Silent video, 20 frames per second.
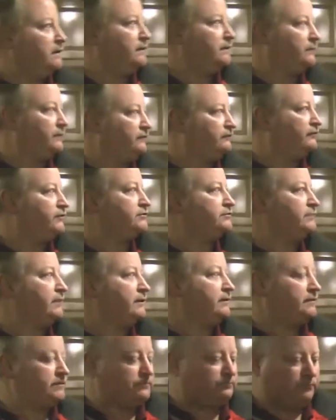The
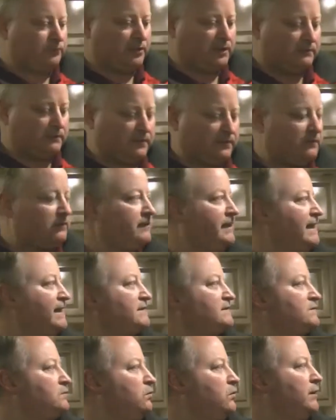refrigerator is probably the
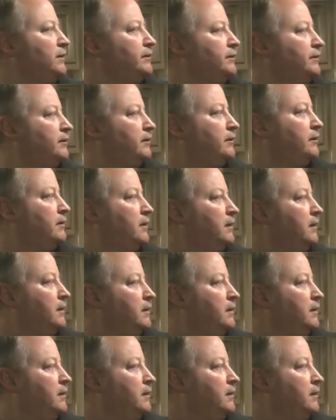last one here.